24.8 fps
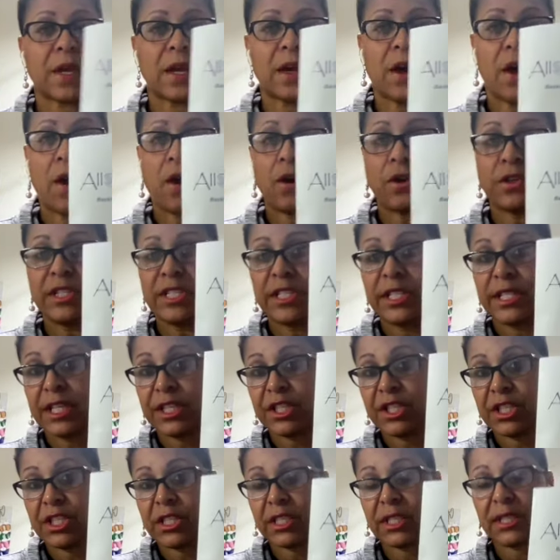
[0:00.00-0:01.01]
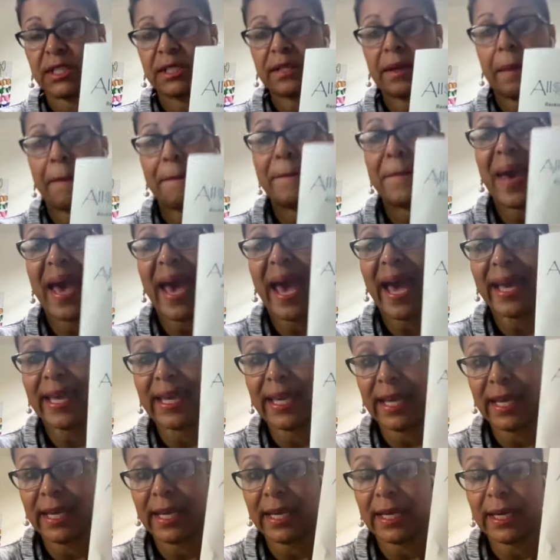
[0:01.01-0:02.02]
ALLSTITCH's
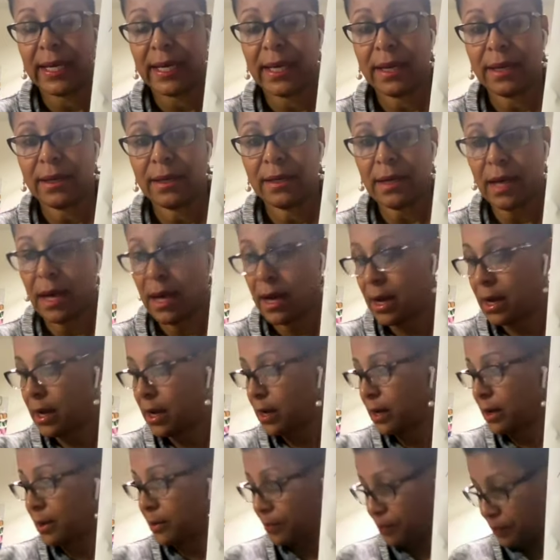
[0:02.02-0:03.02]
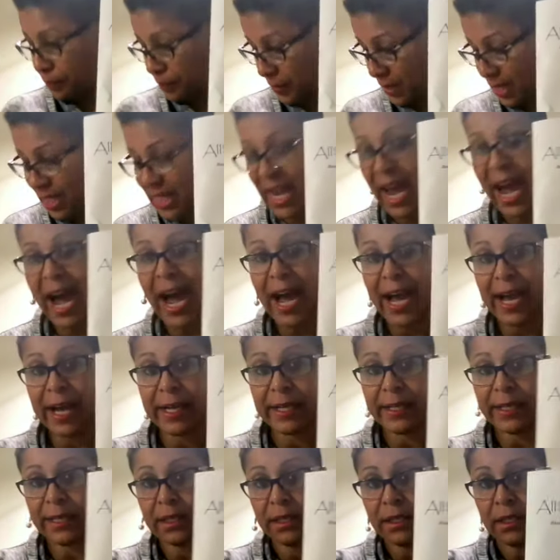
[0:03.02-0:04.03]
backing
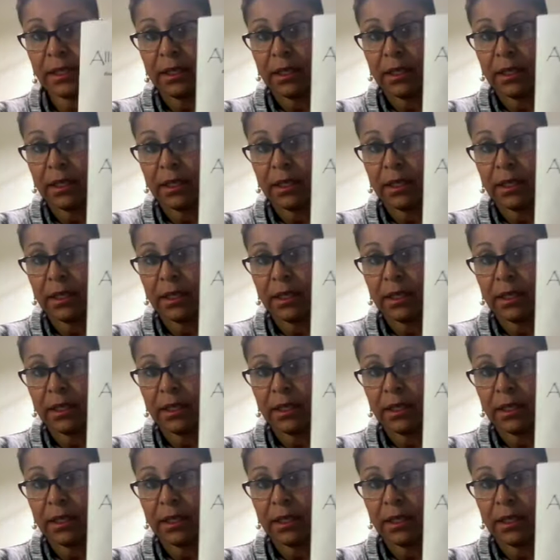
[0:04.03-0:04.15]
guide.